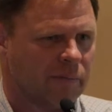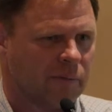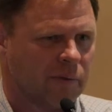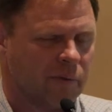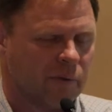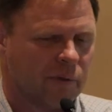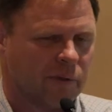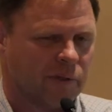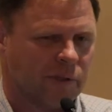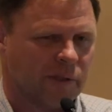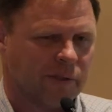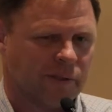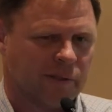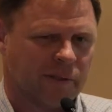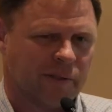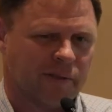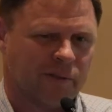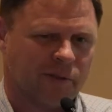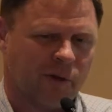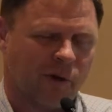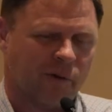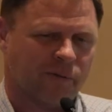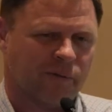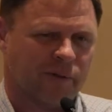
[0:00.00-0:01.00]
Of course, she's a
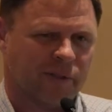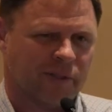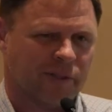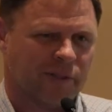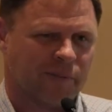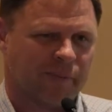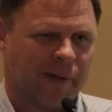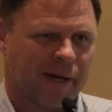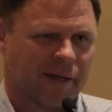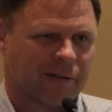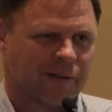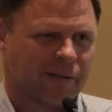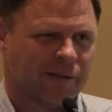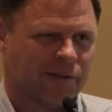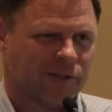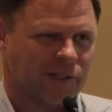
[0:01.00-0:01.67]
NOFA inspector.